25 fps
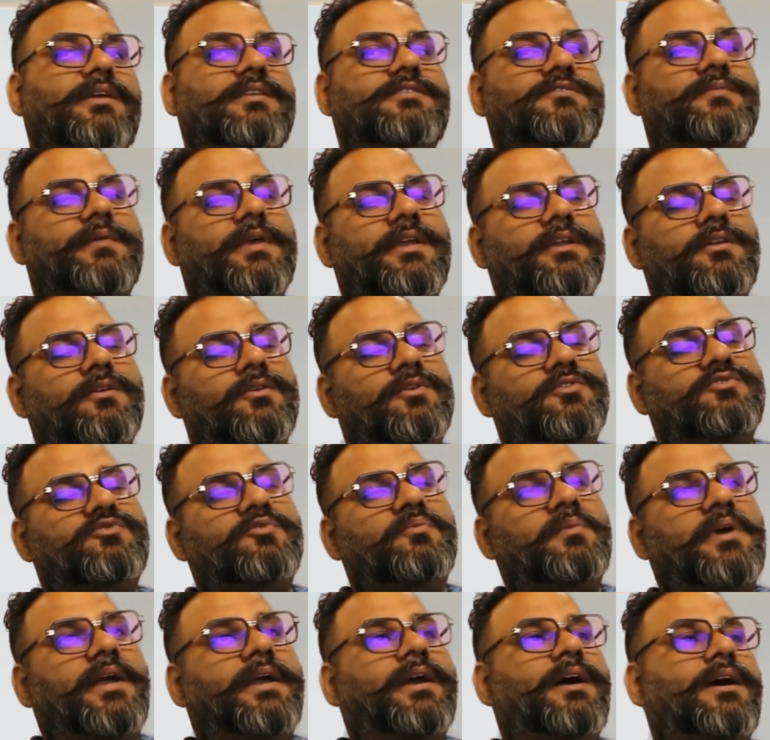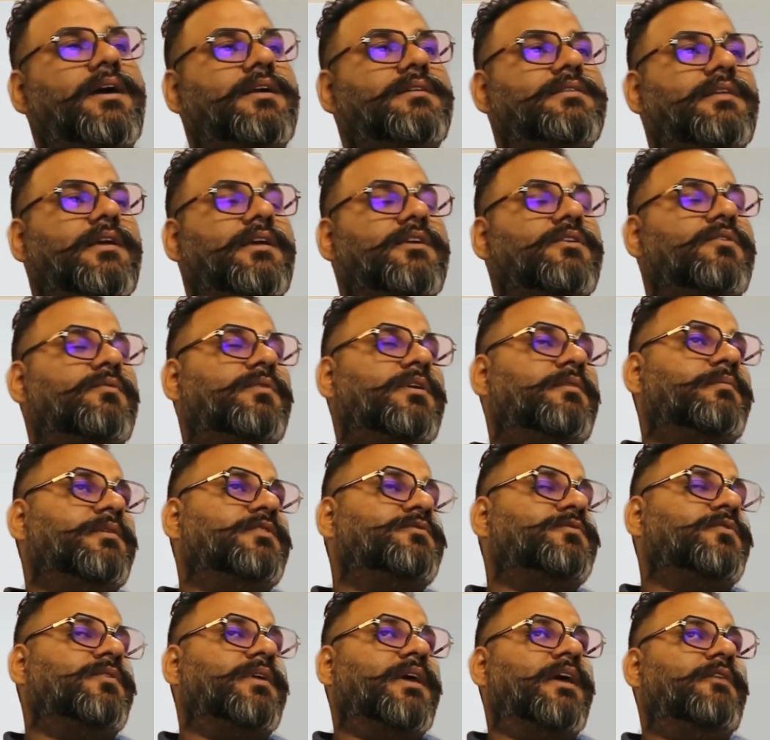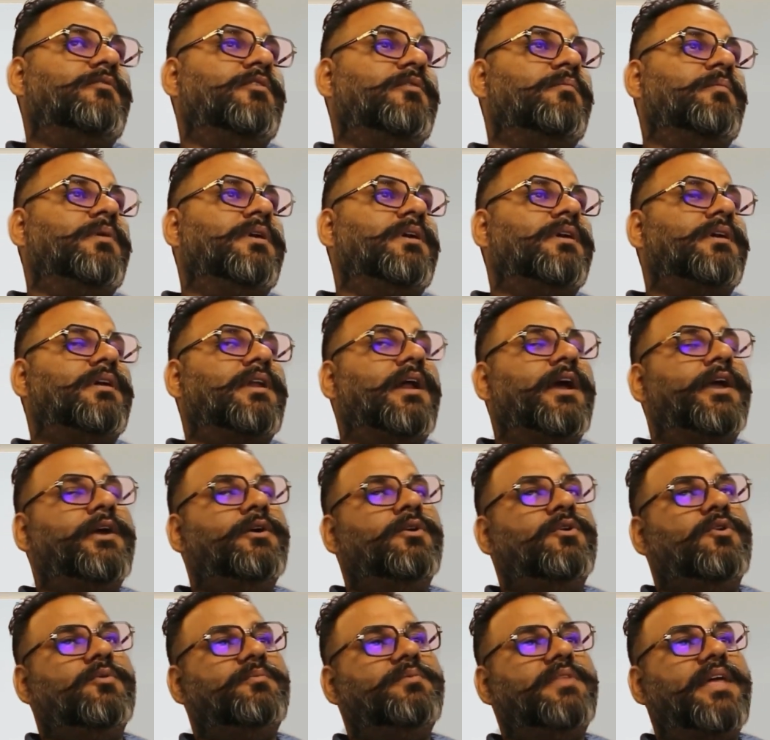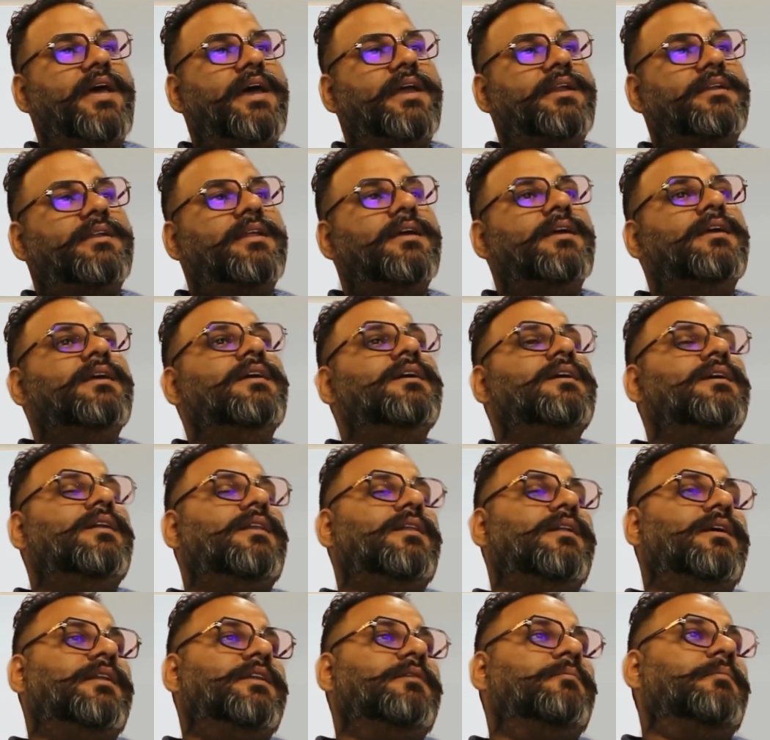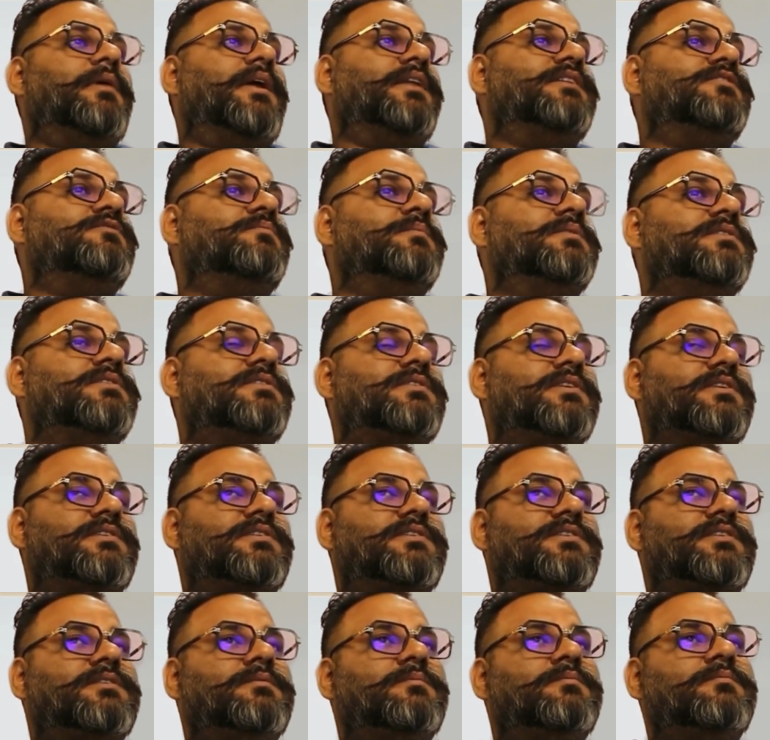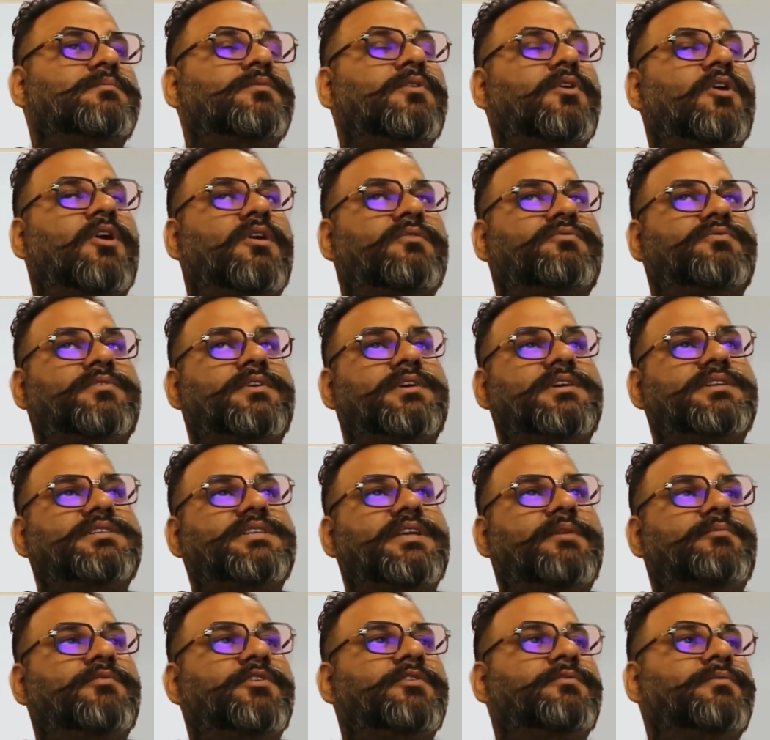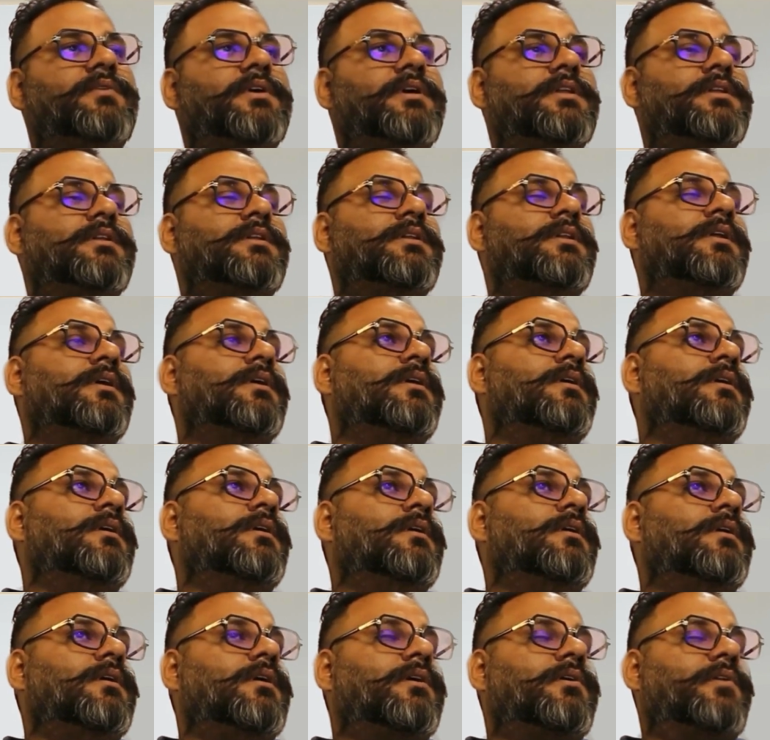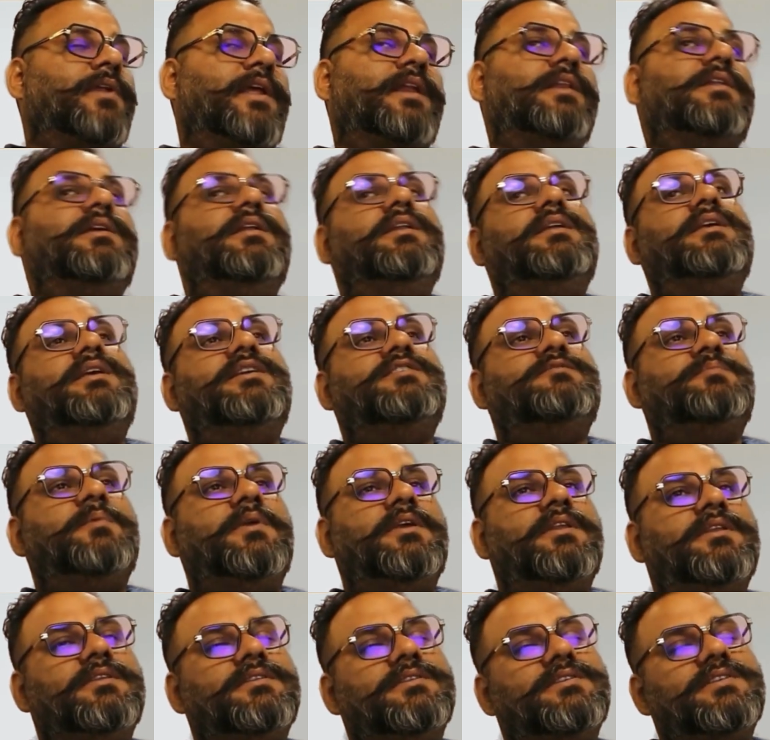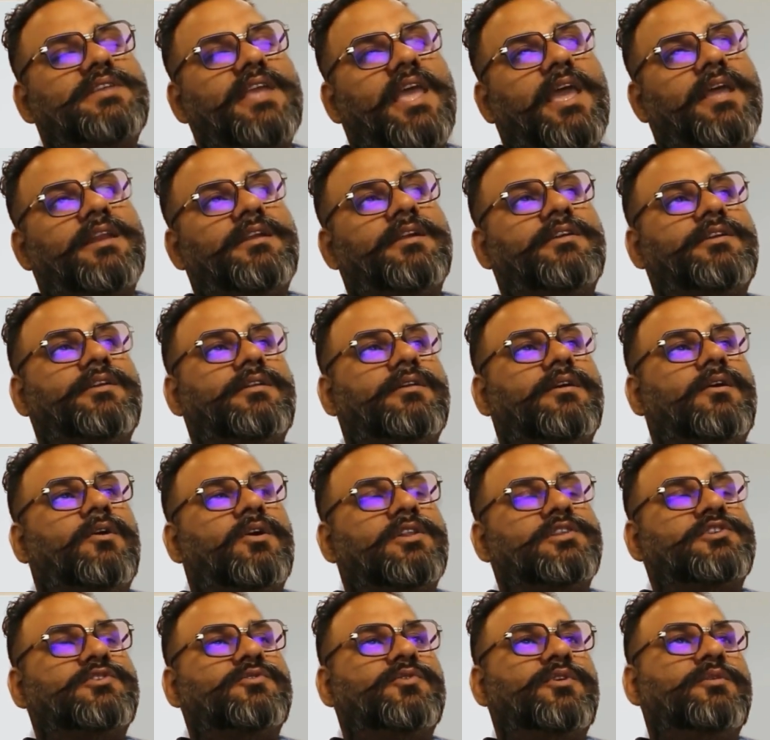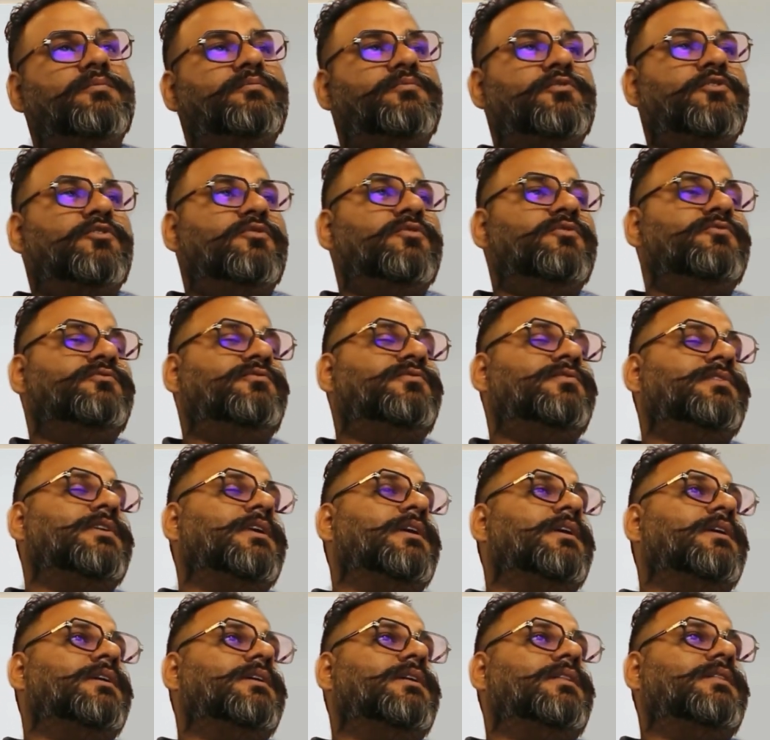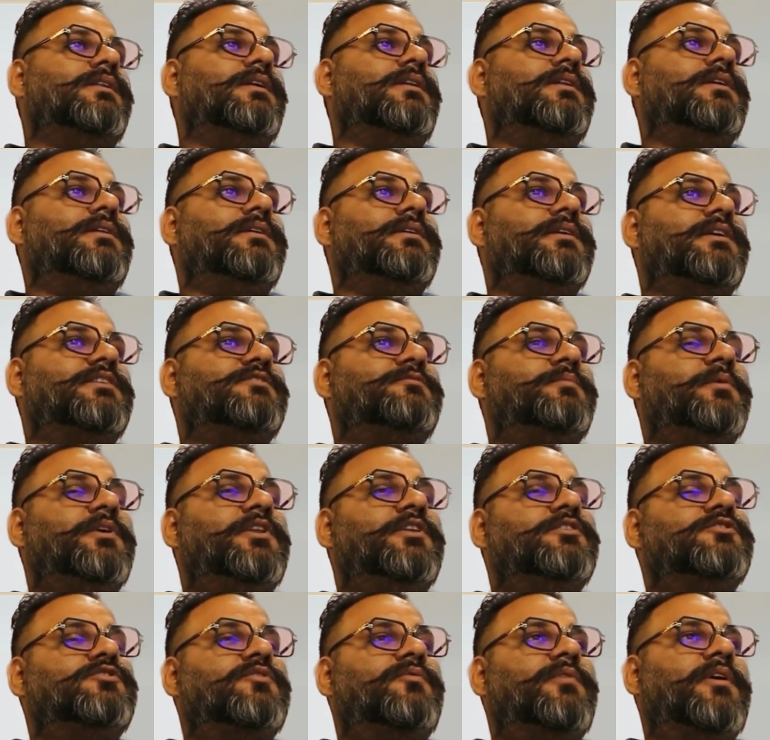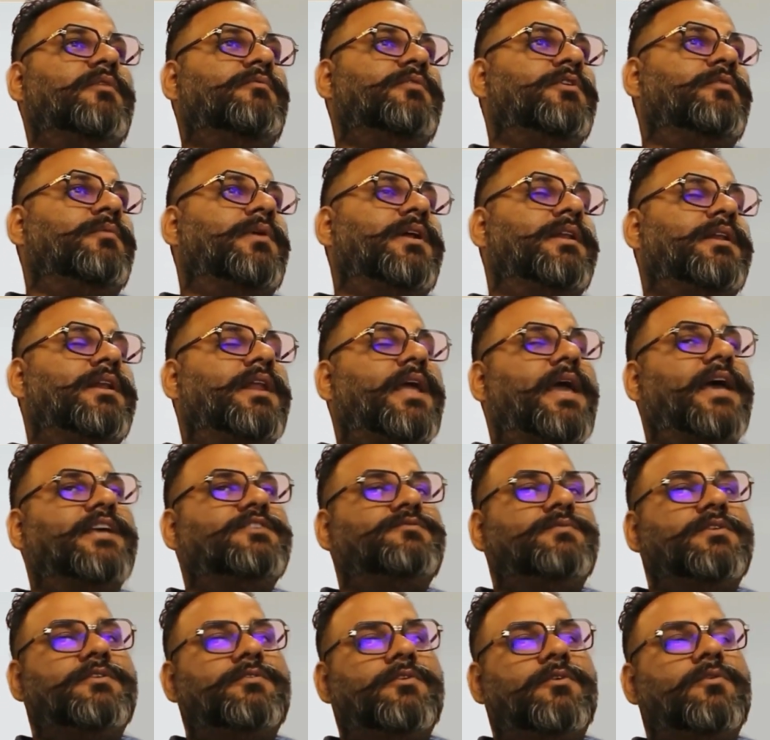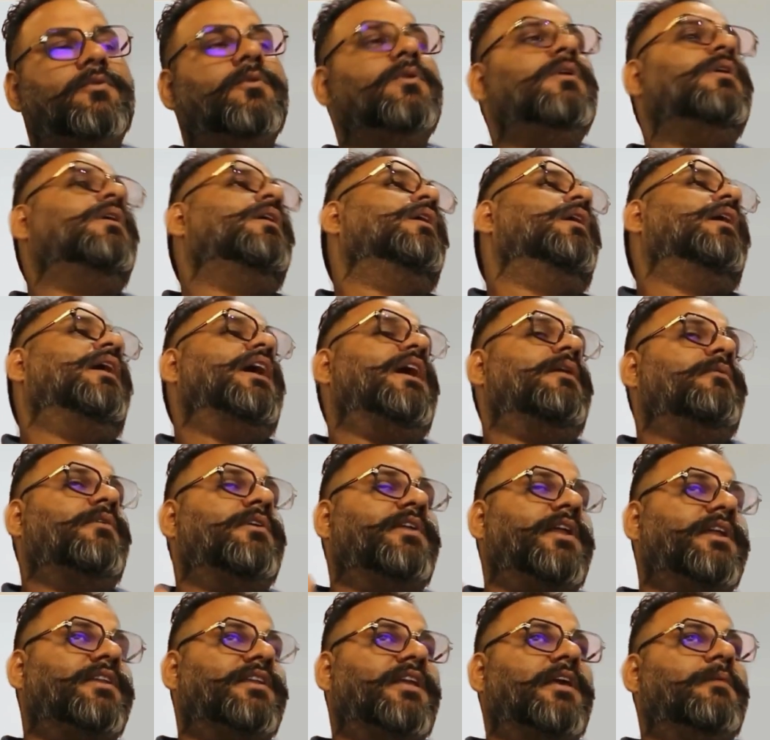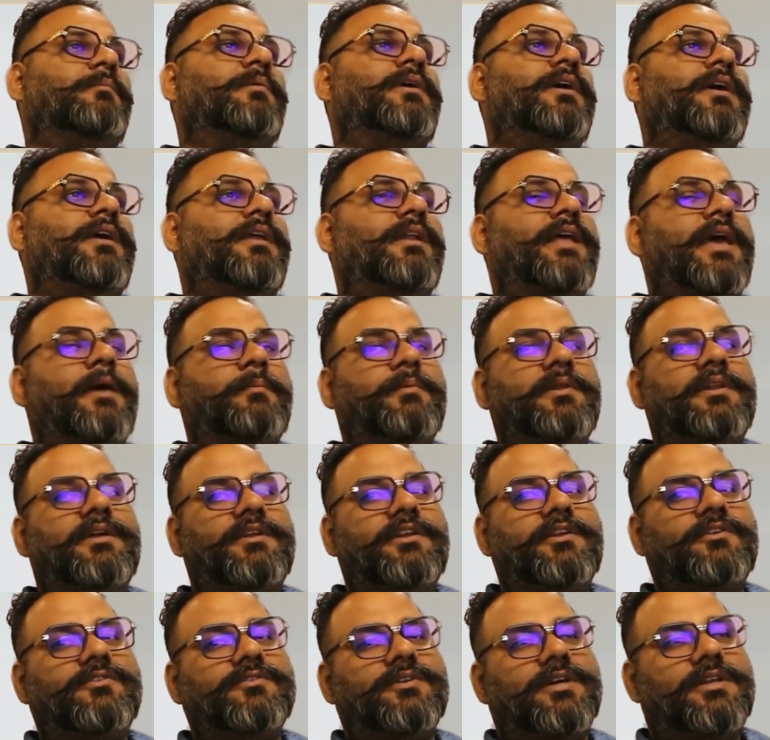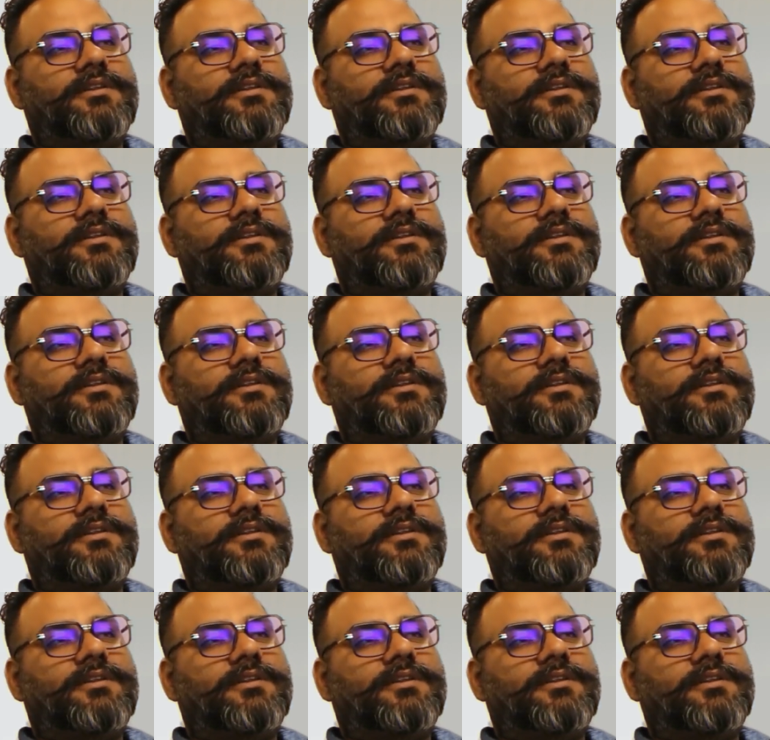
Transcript: It's very close to my heart. Thank you very much for having me here. I hope that learning management system offers everyone a great learning experience, and it also improves the learning experience of everyone as we grow. Have a great time ahead. Happy learning to